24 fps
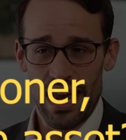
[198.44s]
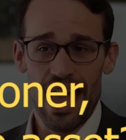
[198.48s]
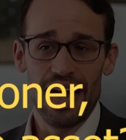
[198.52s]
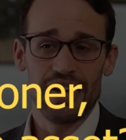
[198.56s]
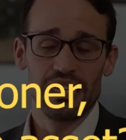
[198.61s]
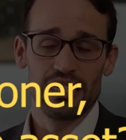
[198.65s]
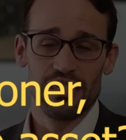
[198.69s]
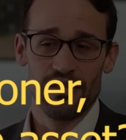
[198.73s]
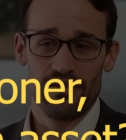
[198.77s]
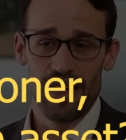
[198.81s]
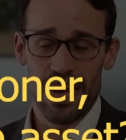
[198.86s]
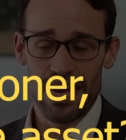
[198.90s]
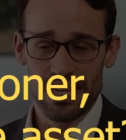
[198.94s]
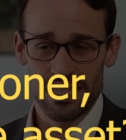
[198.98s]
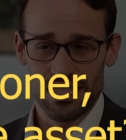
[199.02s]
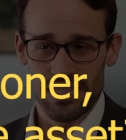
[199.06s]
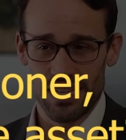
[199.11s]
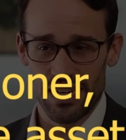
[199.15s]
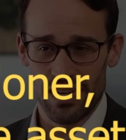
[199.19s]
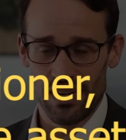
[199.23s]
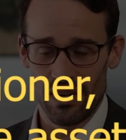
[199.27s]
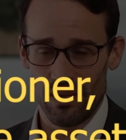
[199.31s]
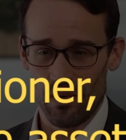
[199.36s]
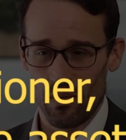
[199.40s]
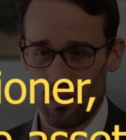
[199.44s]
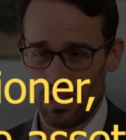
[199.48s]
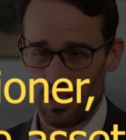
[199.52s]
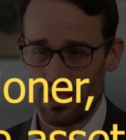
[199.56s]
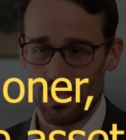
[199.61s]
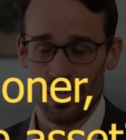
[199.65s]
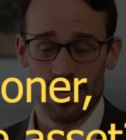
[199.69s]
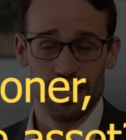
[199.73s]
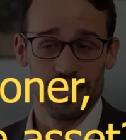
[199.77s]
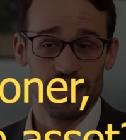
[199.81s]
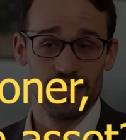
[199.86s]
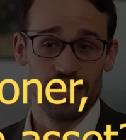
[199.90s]
an active asset
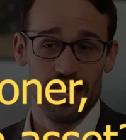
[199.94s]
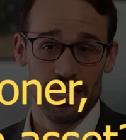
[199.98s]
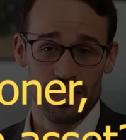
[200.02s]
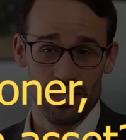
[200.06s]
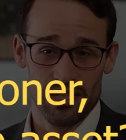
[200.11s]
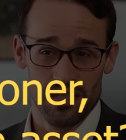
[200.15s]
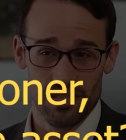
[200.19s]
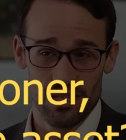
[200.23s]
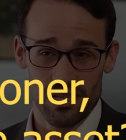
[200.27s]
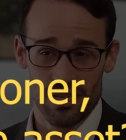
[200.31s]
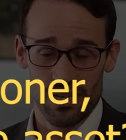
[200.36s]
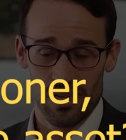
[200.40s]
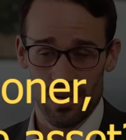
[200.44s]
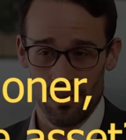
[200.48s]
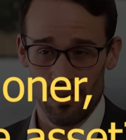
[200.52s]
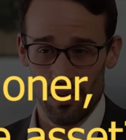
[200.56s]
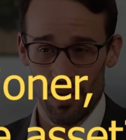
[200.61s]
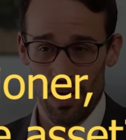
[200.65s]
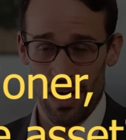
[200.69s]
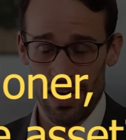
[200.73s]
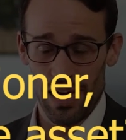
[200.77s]
which the concessions can